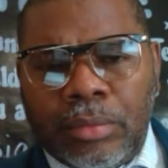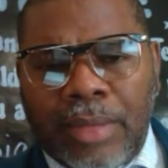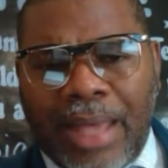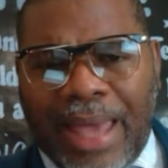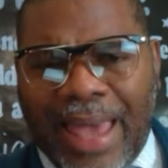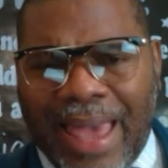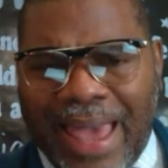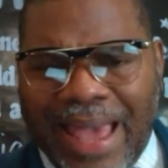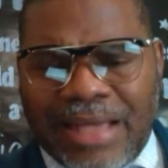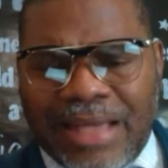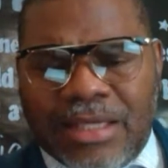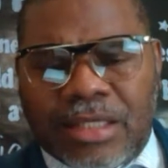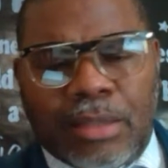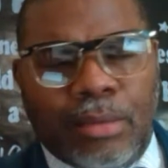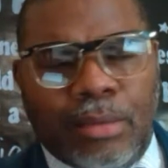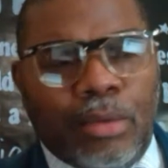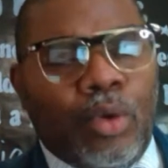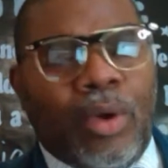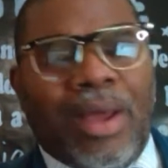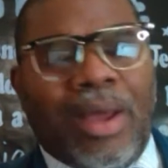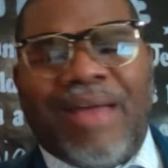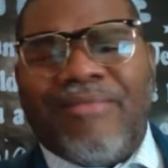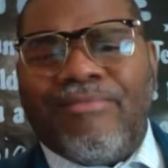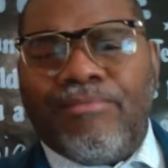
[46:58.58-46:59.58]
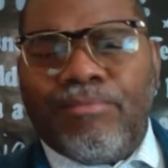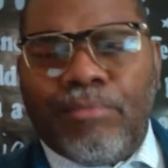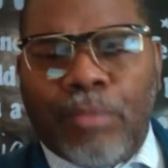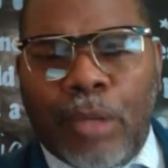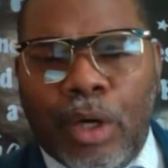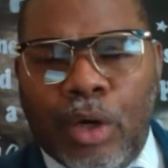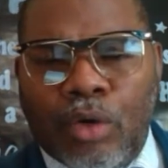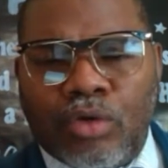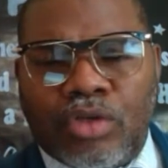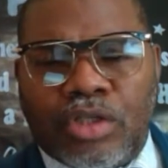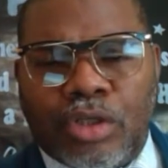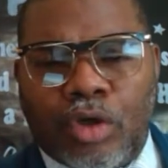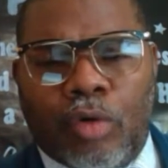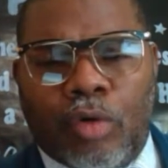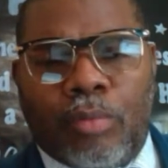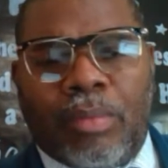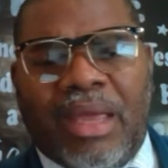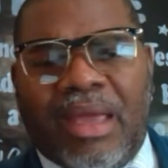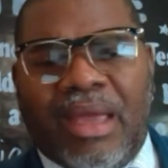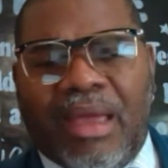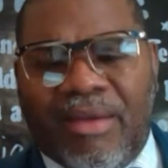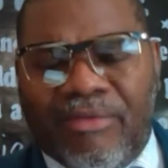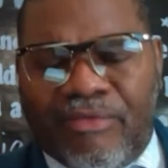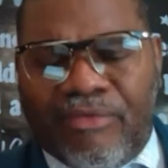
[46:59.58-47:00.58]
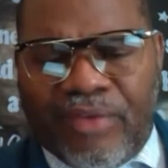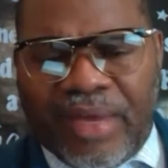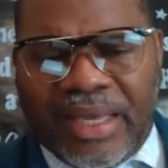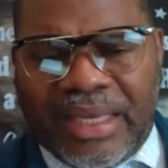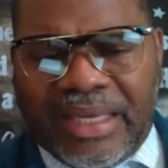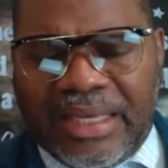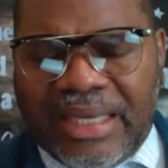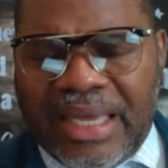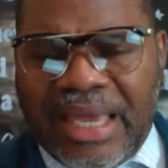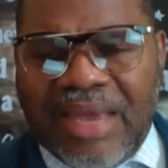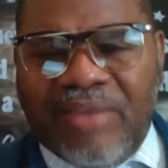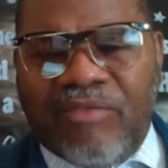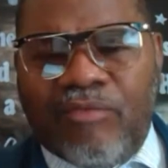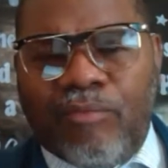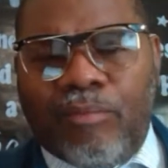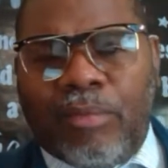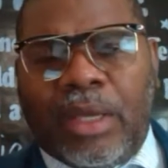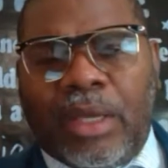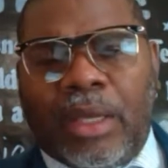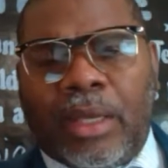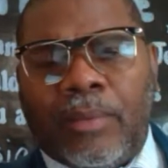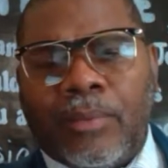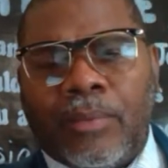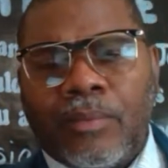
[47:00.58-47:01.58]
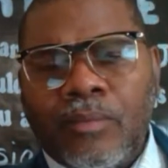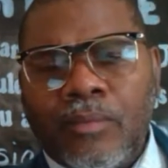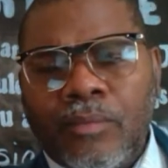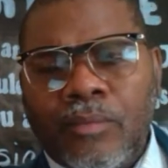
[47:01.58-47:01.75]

Ask the Lord, have mercy on me and forgive me.